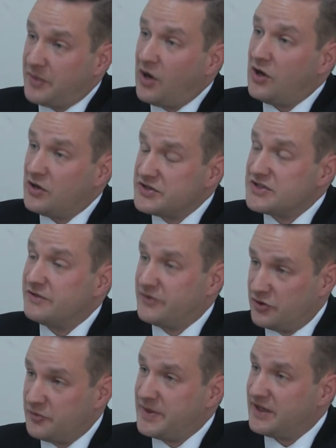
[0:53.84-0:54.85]
part of
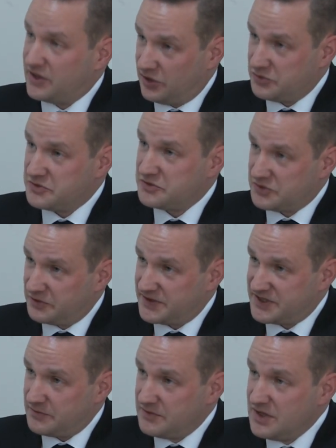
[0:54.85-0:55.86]
European cultural
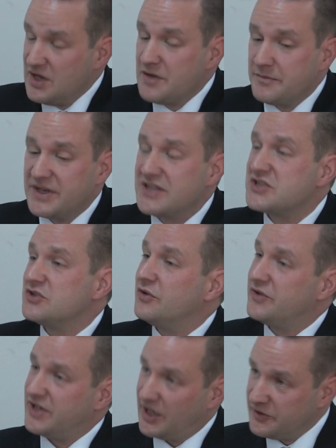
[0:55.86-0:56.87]
tourism, but it's
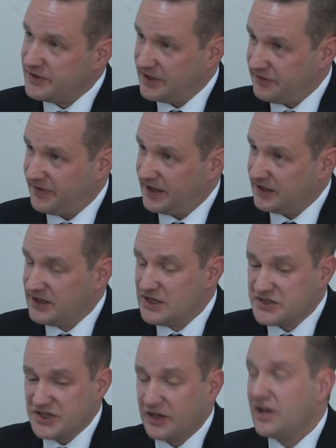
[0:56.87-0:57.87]
not the only thing.
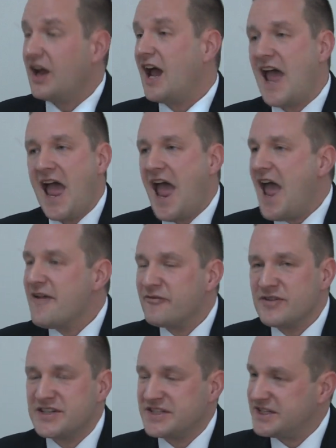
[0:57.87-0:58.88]
So
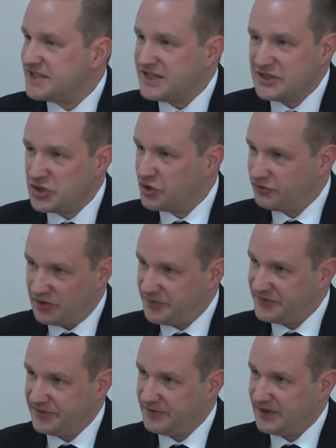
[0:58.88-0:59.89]
every city in Europe
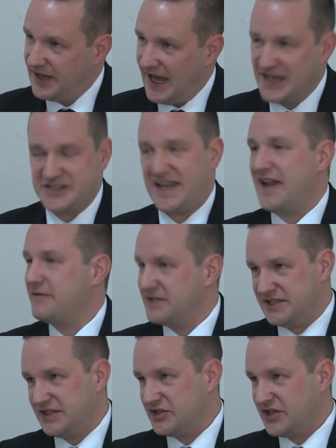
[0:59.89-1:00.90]
has a
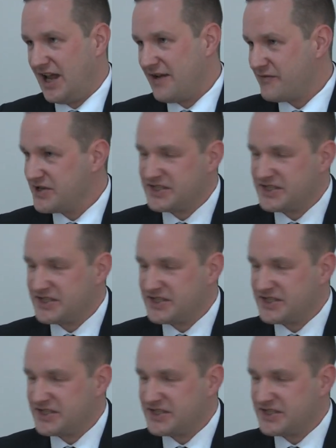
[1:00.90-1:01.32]
heritage. Every